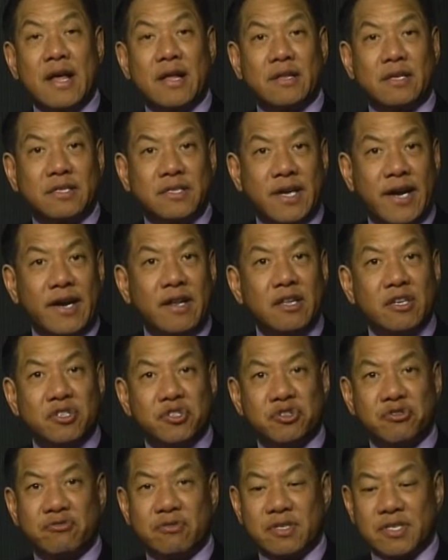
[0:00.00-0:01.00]
the title
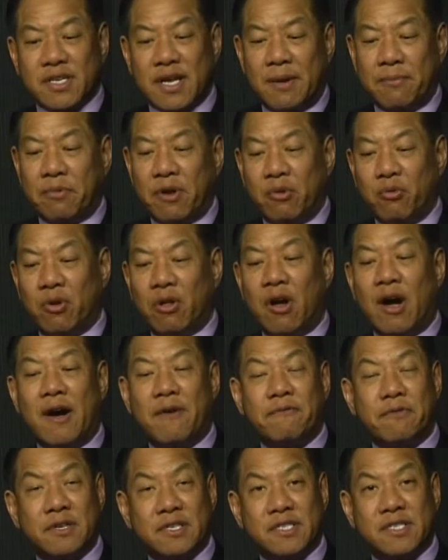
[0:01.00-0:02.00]
insurance company will
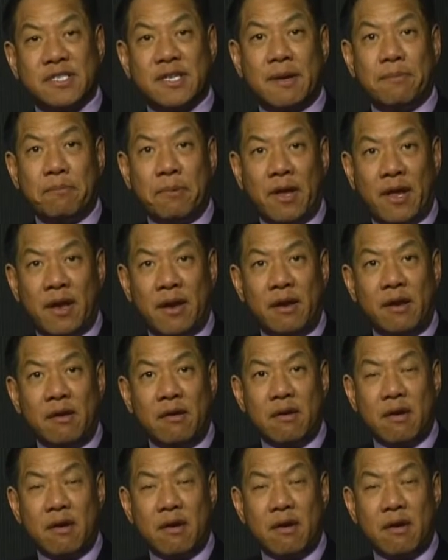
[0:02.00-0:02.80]
often step in